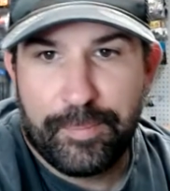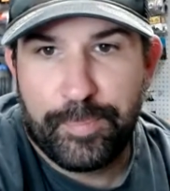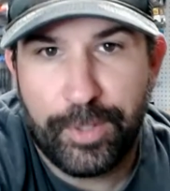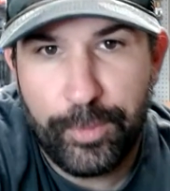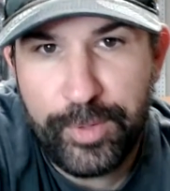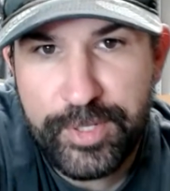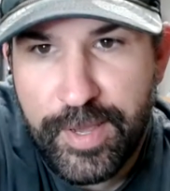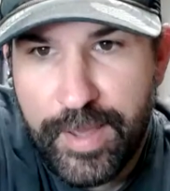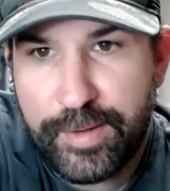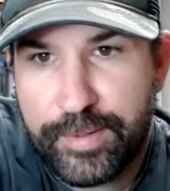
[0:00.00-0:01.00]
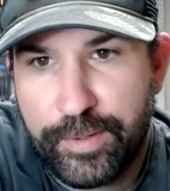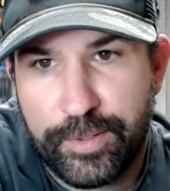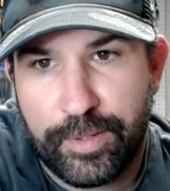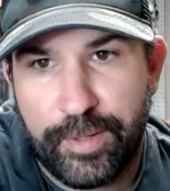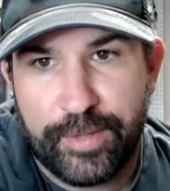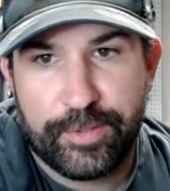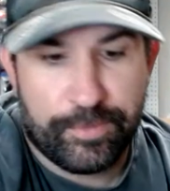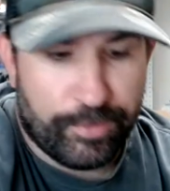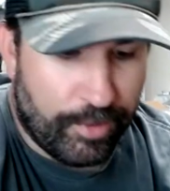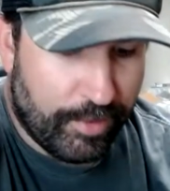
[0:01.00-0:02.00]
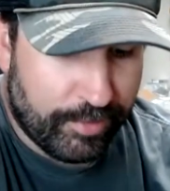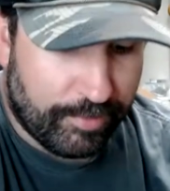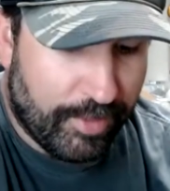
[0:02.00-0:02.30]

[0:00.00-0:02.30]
But the Louisiana Delta Classics were awesome.